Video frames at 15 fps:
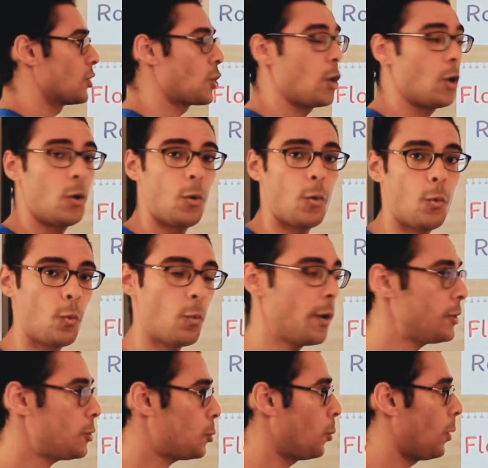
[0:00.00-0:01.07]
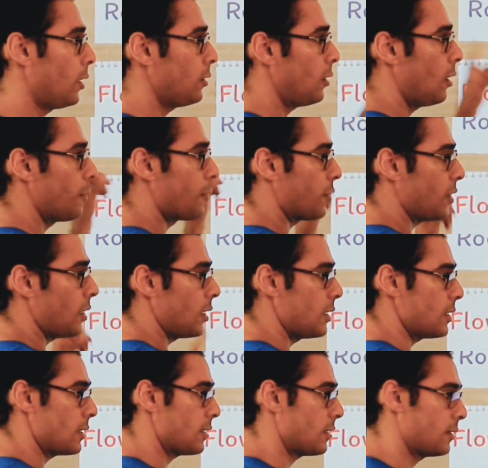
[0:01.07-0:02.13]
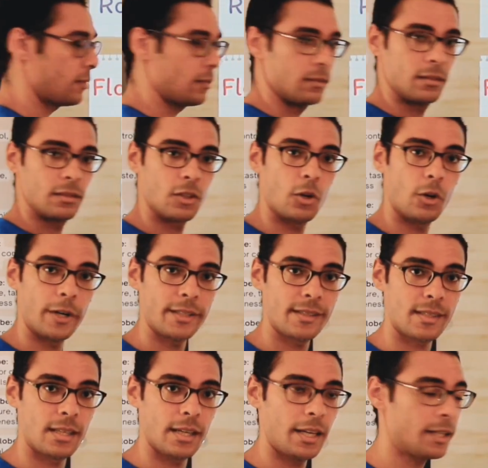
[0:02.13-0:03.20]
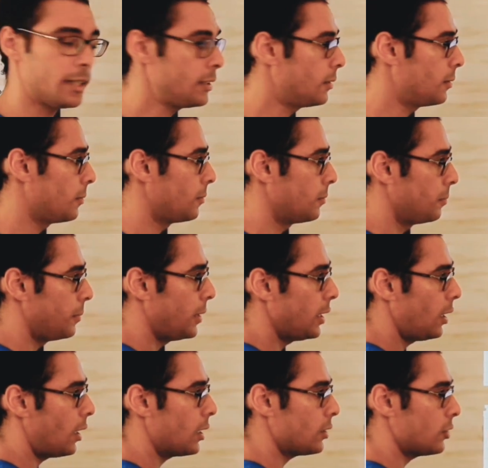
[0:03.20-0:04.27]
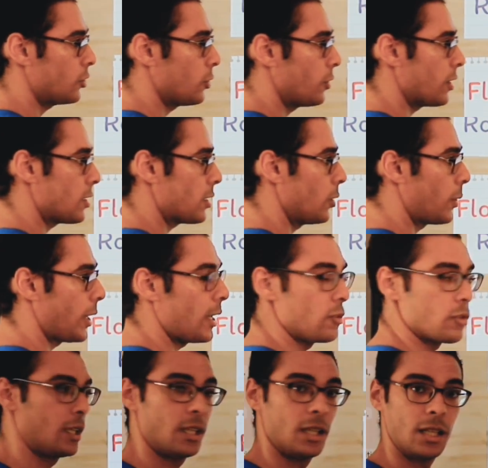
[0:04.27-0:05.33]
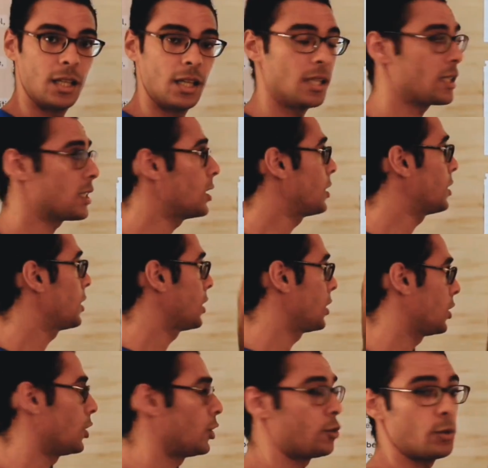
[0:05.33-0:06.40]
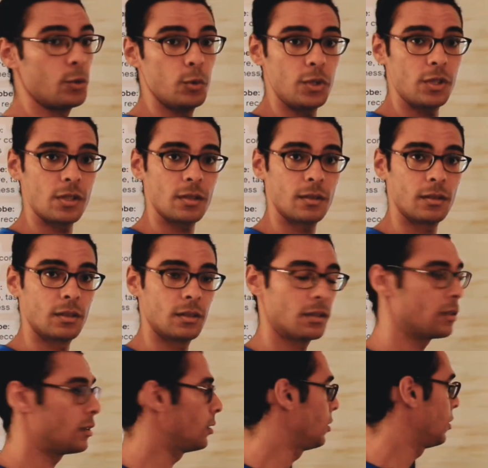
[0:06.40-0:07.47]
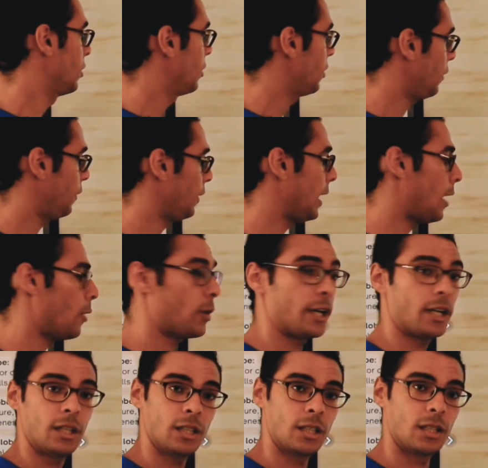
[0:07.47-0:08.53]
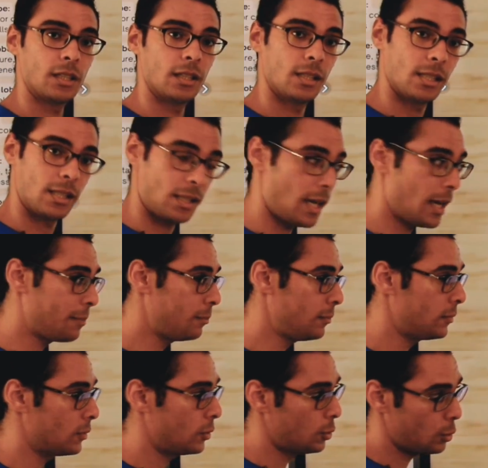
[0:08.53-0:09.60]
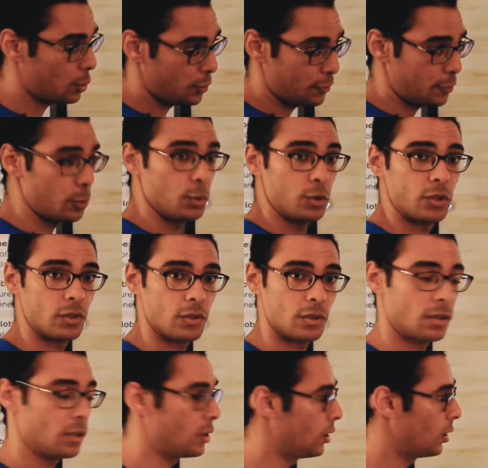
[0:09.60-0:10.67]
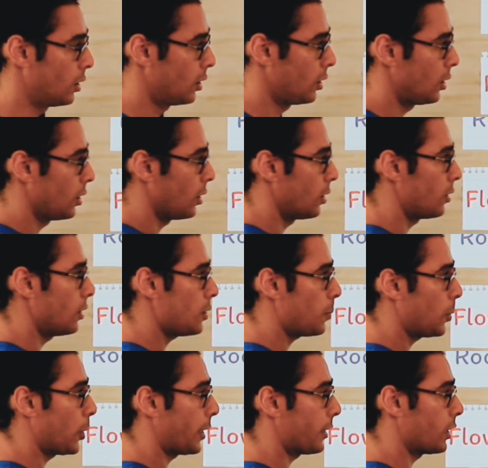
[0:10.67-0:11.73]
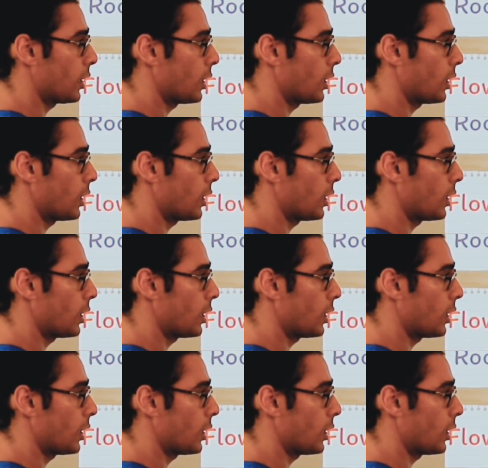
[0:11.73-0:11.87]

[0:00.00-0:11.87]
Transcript: So which one of these chords there belong to this location? Is it roots, flower, stem, or fruit? This part.